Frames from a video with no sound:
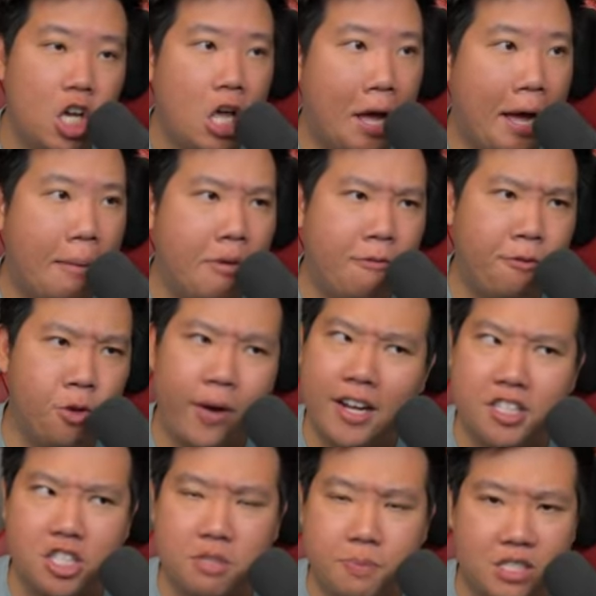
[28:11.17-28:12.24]
If you
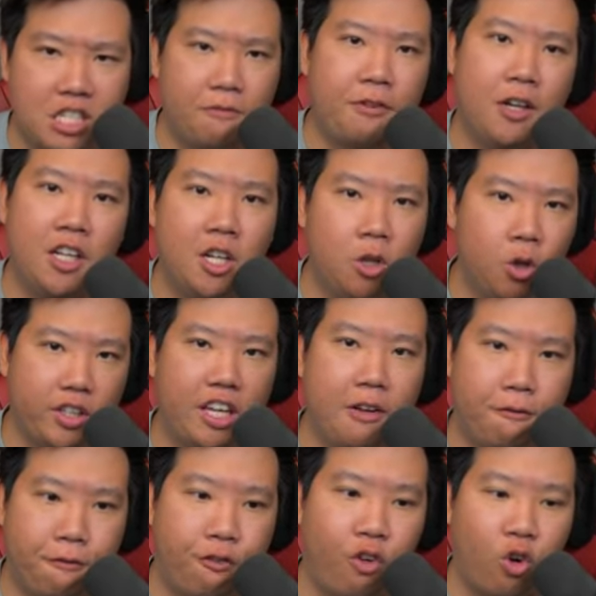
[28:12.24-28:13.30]
guys are specifically looking
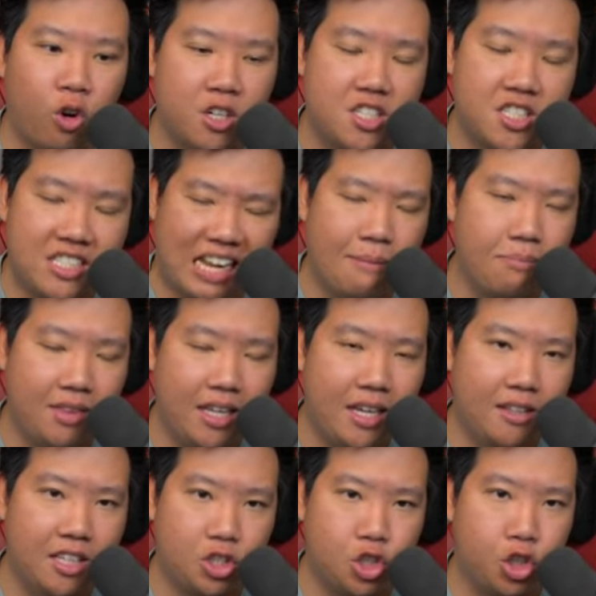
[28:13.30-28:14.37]
for
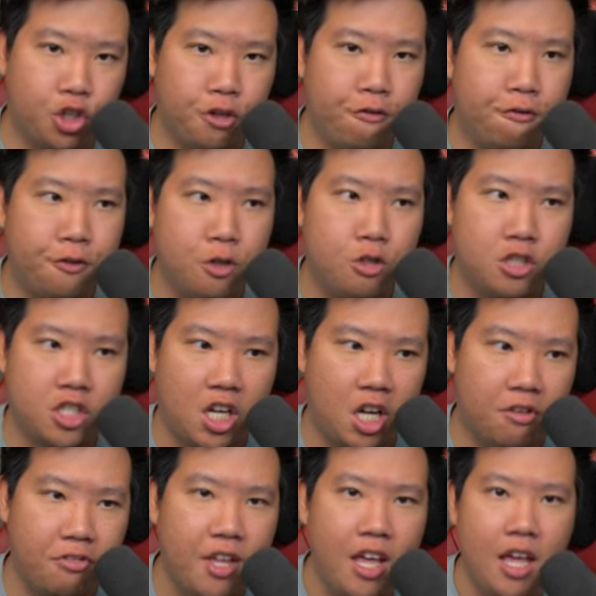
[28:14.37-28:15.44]
something that you're confused
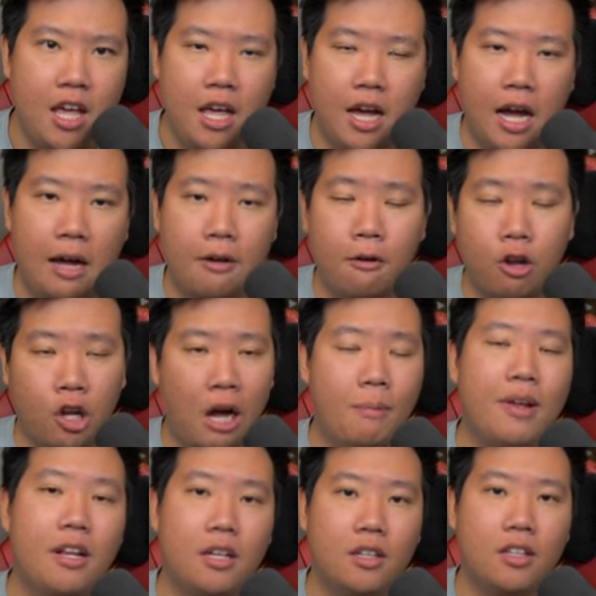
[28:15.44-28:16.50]
of,
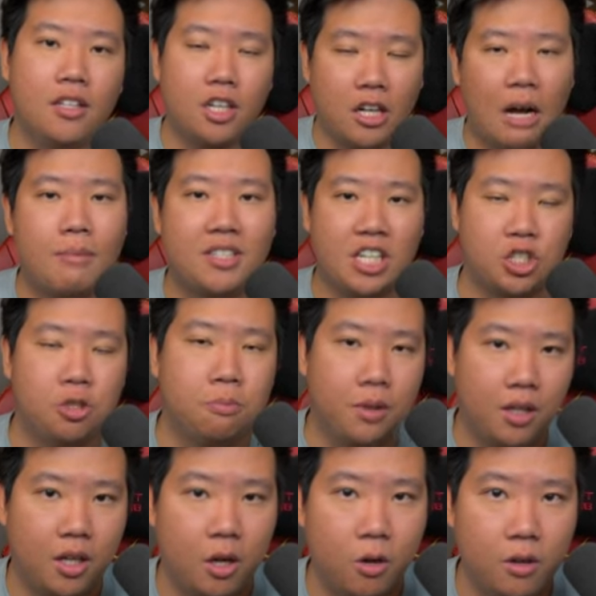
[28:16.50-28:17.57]
comment in the comment section
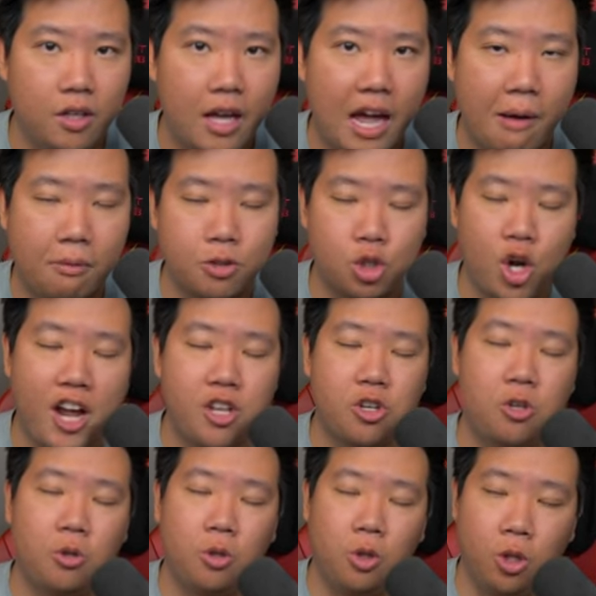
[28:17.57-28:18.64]
below. I will try
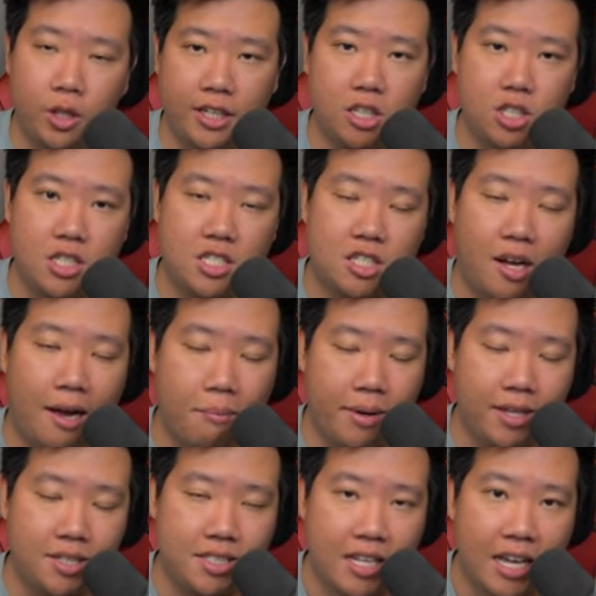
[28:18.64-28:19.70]
to look into these
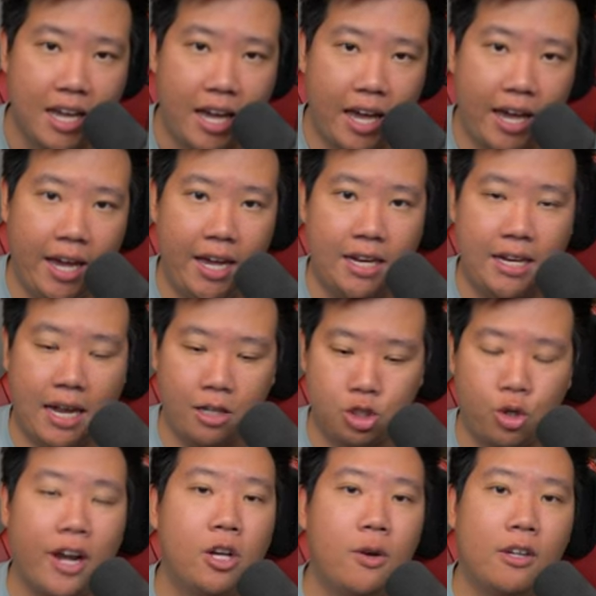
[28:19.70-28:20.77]
comments, and I'll
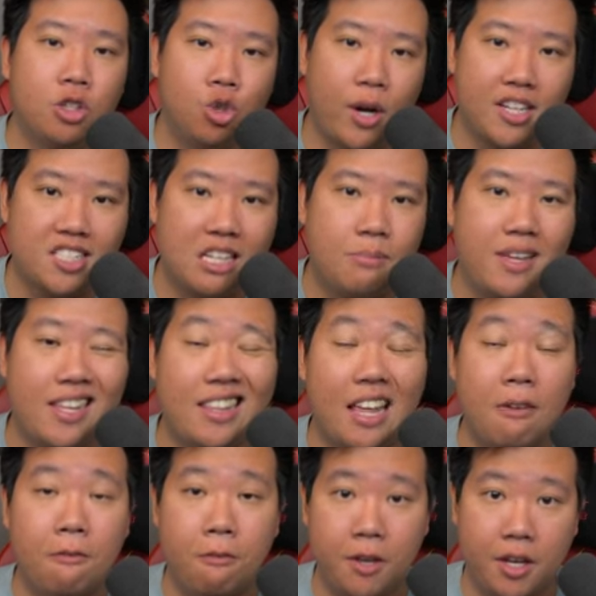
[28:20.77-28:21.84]
try to address them in
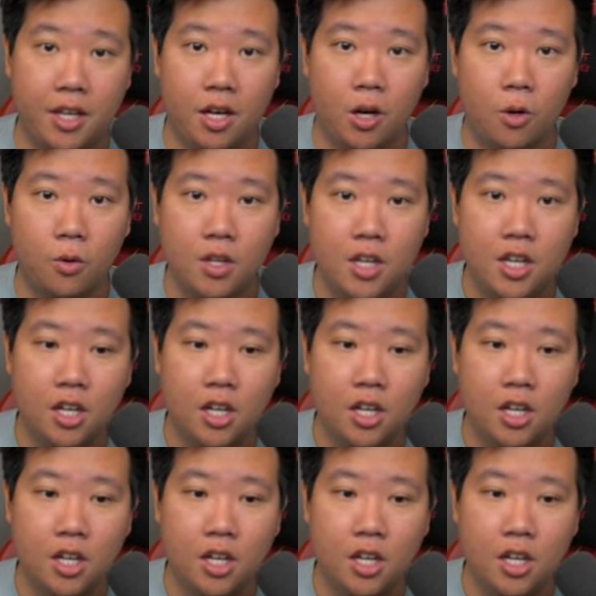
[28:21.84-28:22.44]
a video.